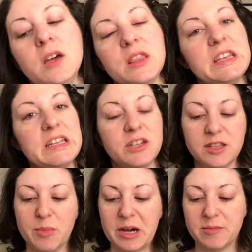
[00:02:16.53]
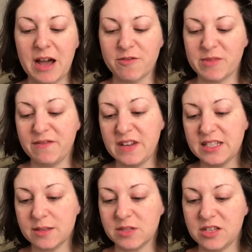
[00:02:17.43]
Then on the bottom half of my
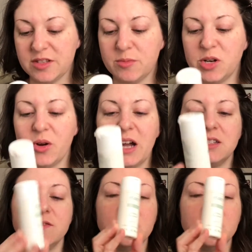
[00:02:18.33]
face, I'm going to use the Proactive